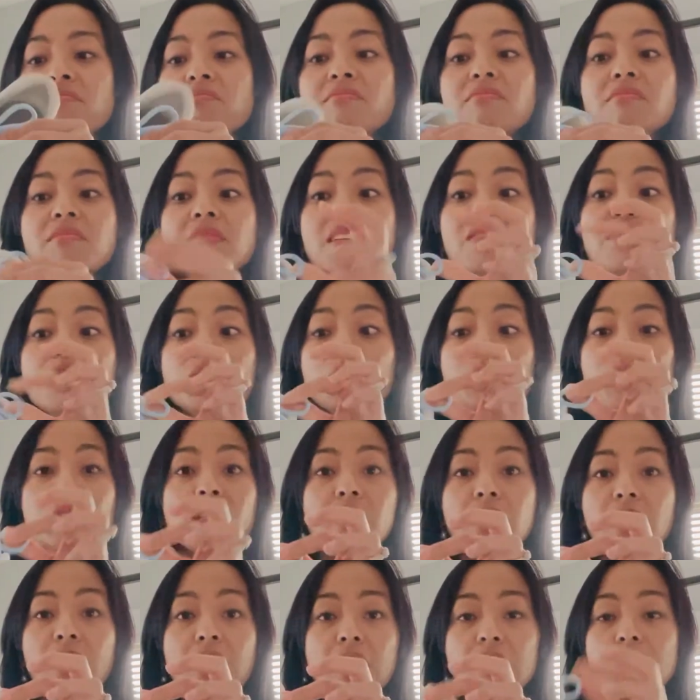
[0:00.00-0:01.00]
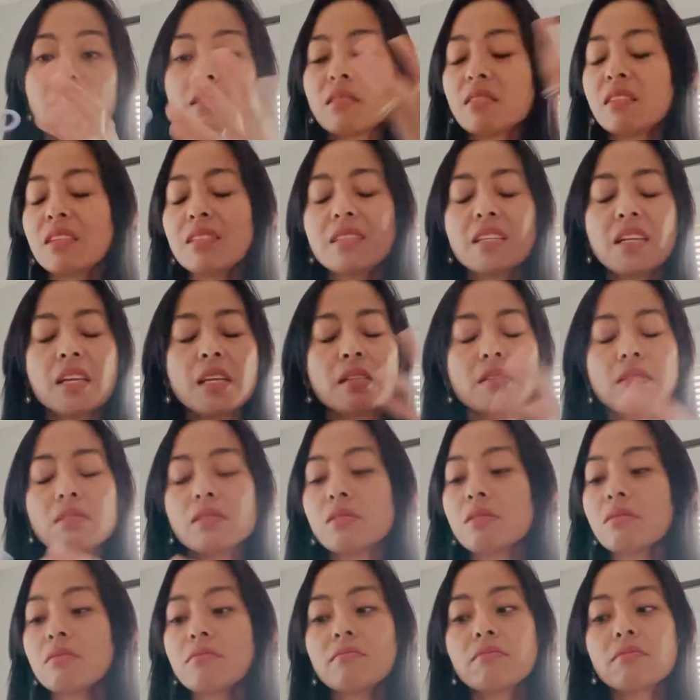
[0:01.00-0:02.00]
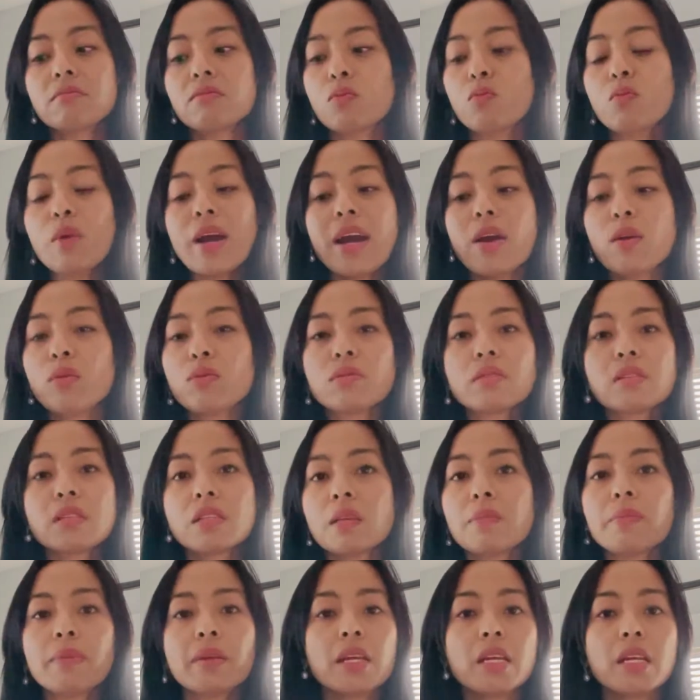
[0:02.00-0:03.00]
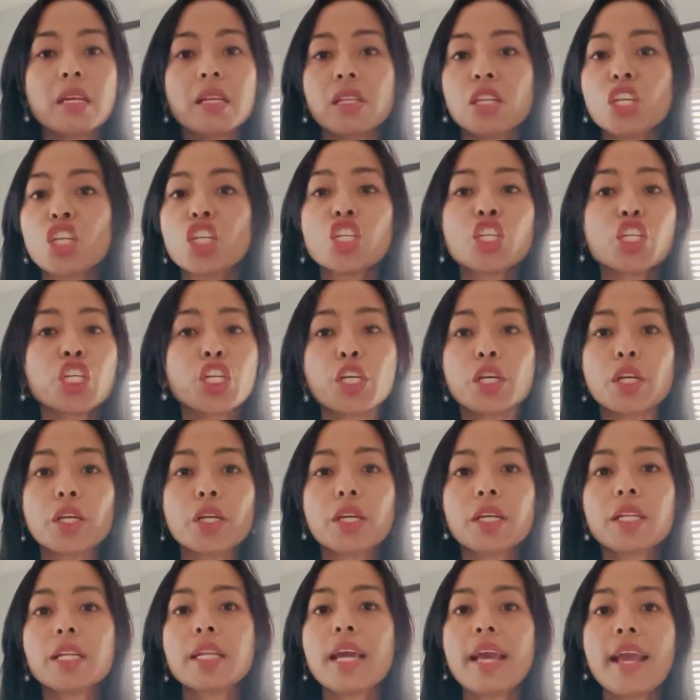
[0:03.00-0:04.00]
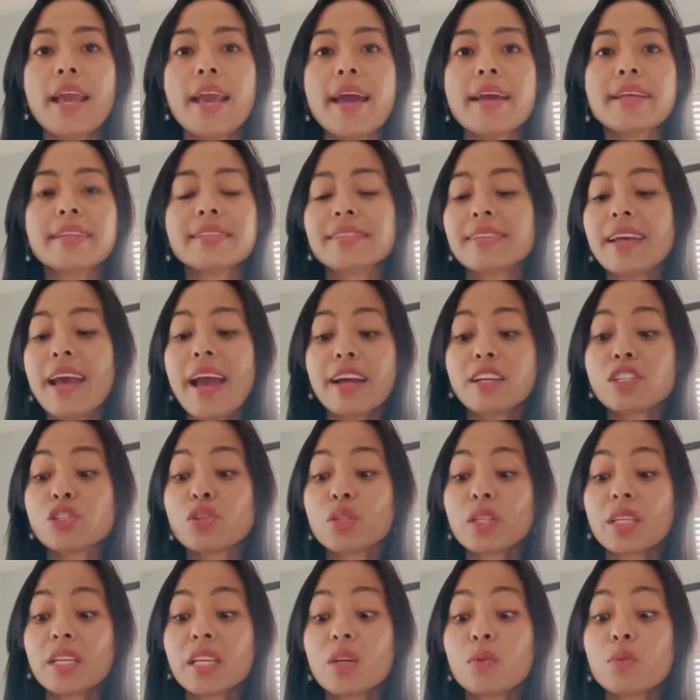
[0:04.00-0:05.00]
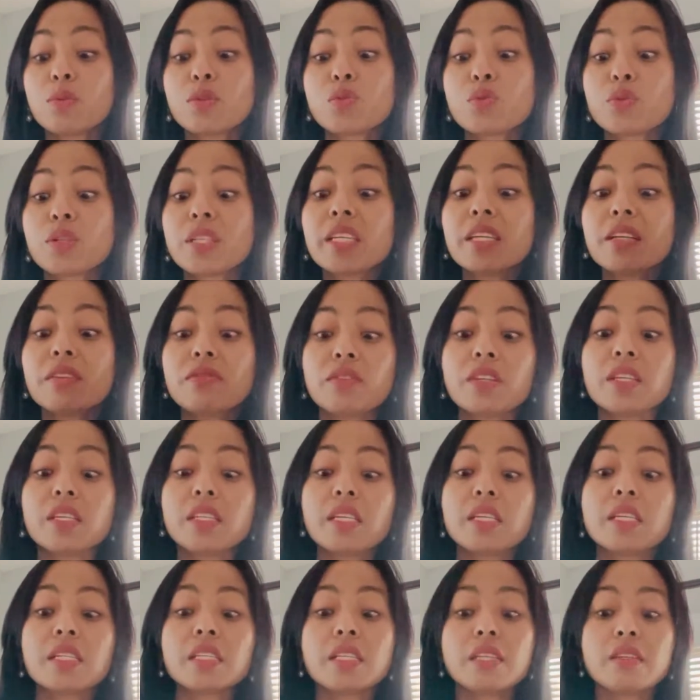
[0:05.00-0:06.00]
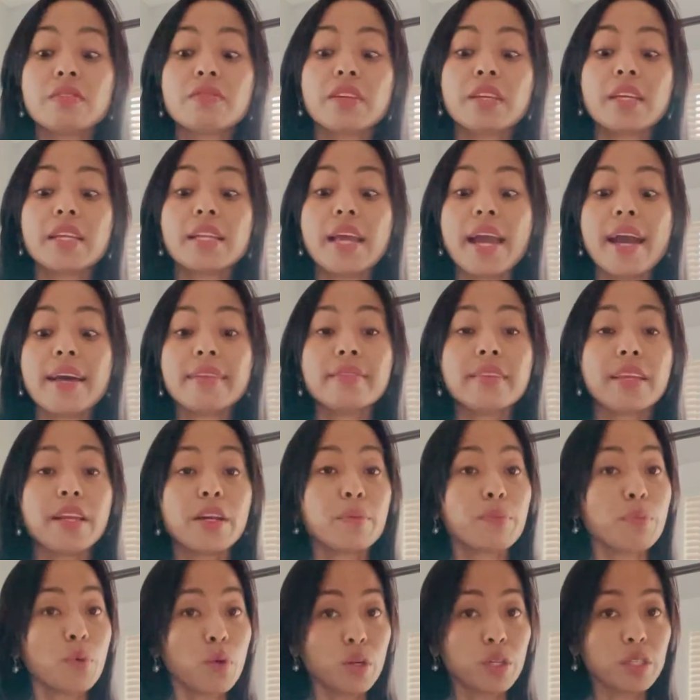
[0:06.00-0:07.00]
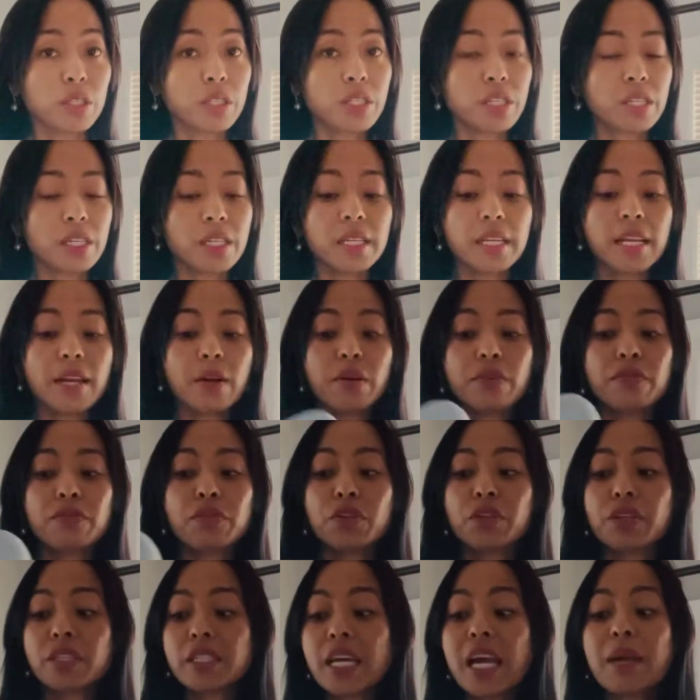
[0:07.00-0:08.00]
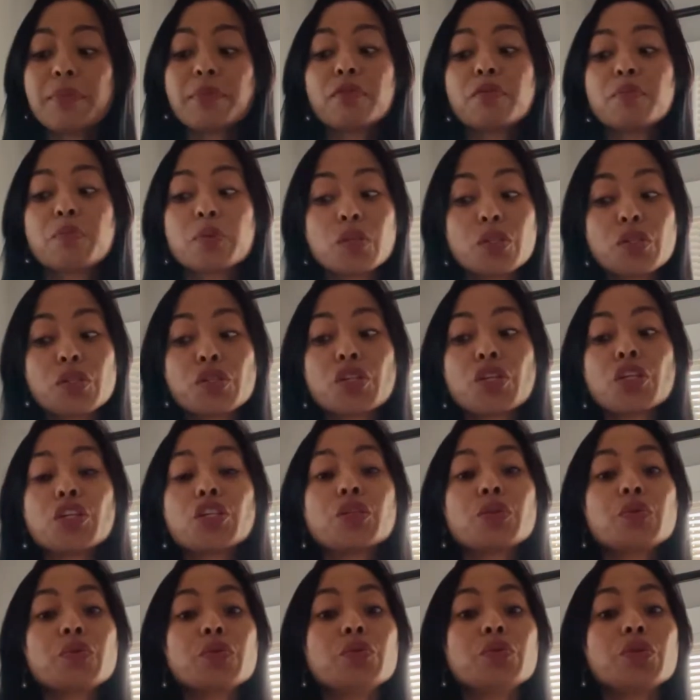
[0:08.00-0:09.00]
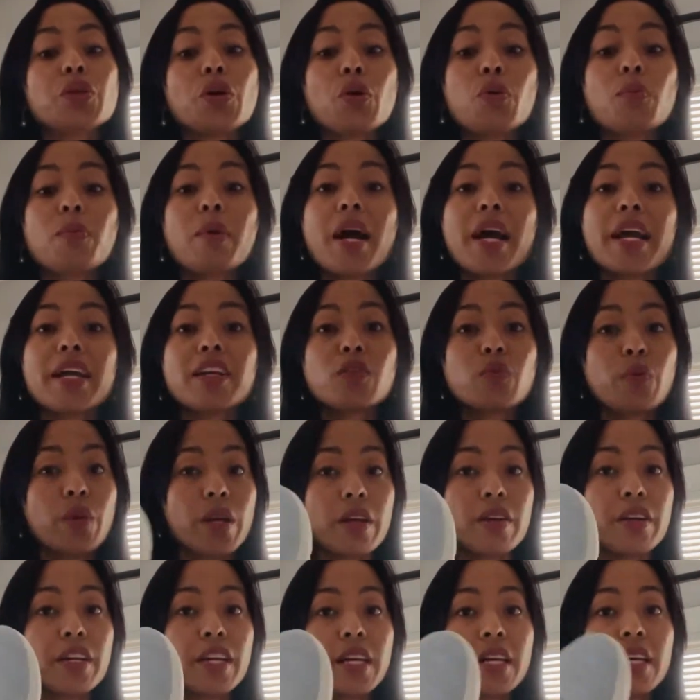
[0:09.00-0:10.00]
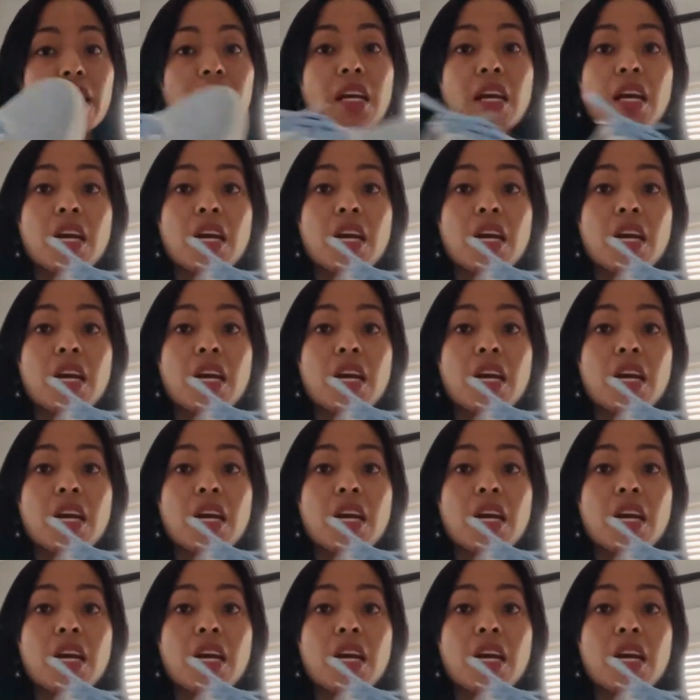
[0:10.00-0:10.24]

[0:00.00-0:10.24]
even with the lace, just wow, slip it in, you're good. And actually it was really convenient even at the airport. Now, if you're the type of person who don't mind wearing